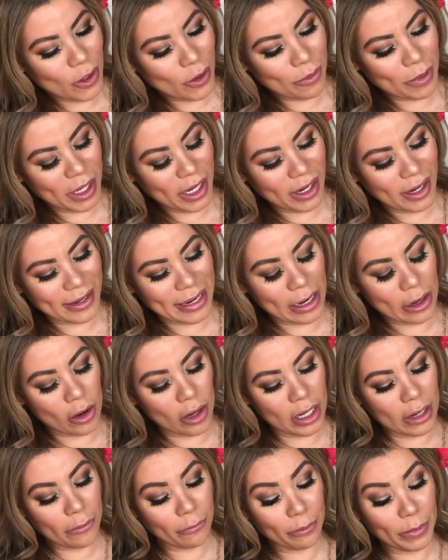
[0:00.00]
beer, not
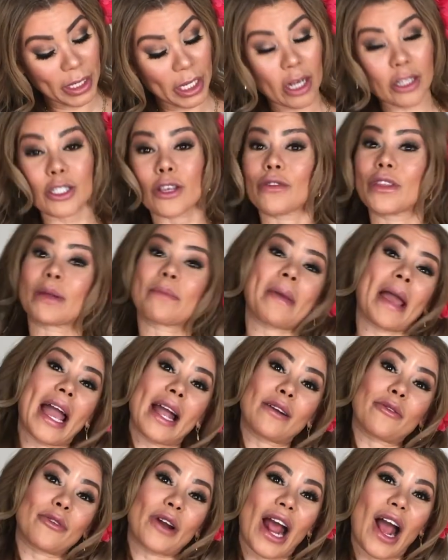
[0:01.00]
only because of the
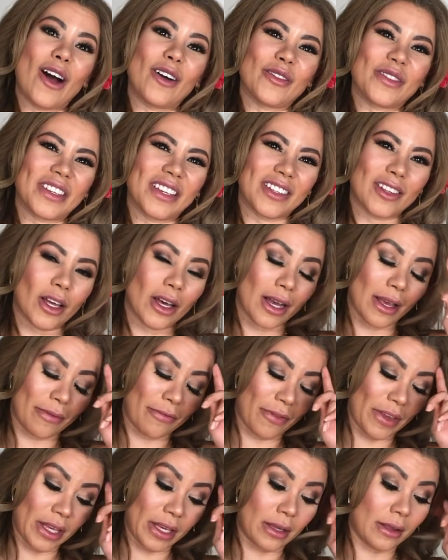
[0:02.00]
background, I
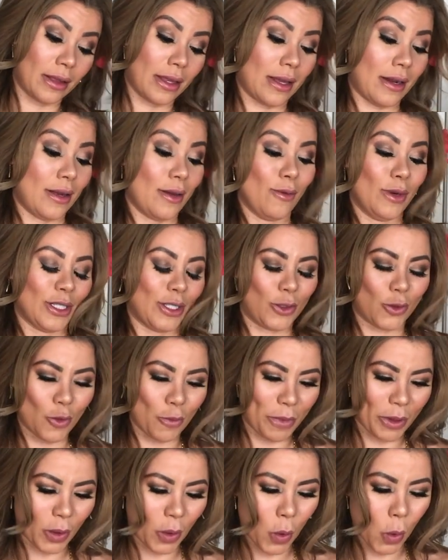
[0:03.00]
think that it was
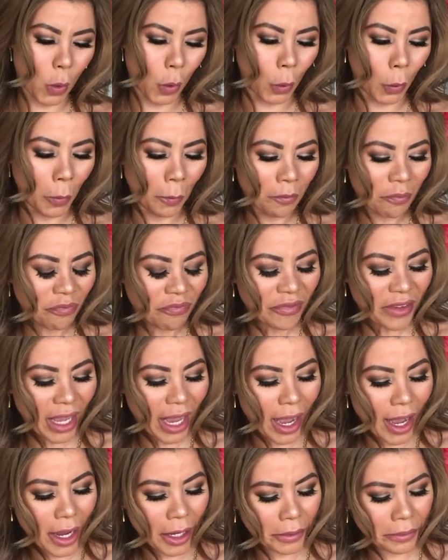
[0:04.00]
super cool,
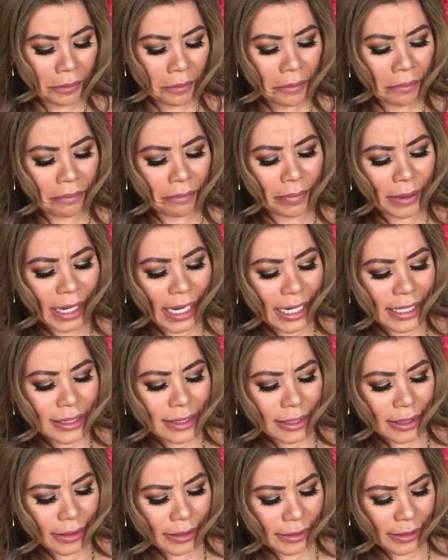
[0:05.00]
but
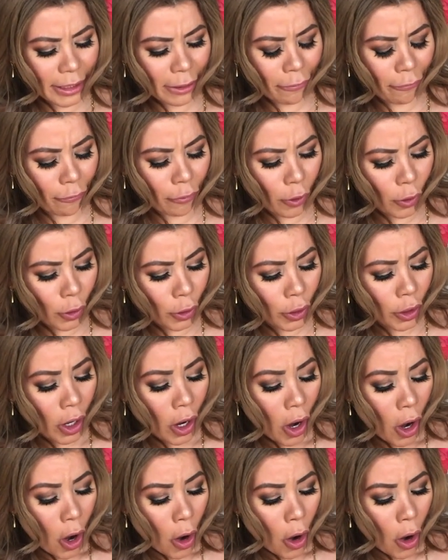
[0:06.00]
the 4.5